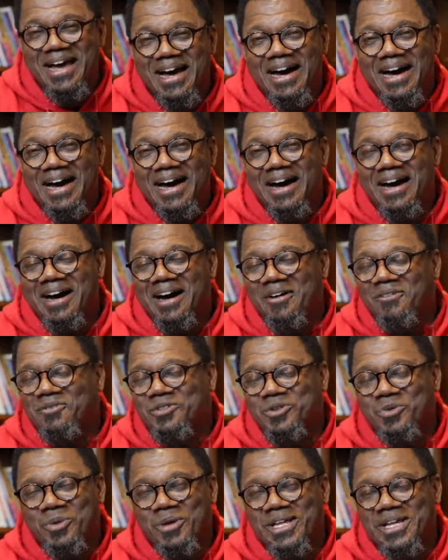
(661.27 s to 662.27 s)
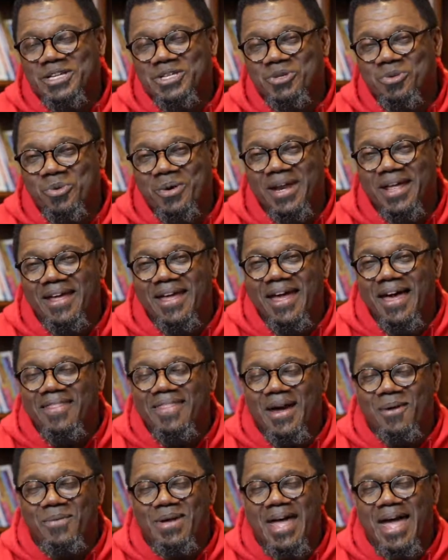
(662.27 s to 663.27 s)
of 2020
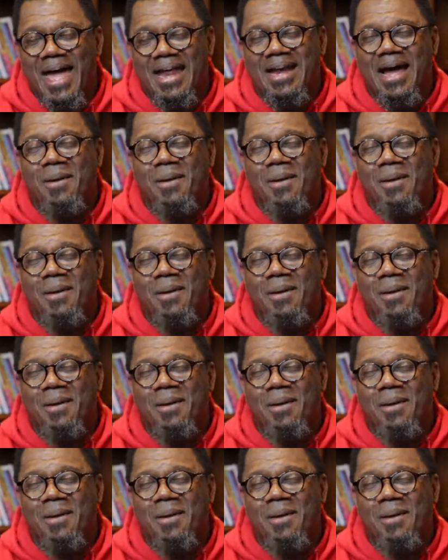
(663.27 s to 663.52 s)
that we had.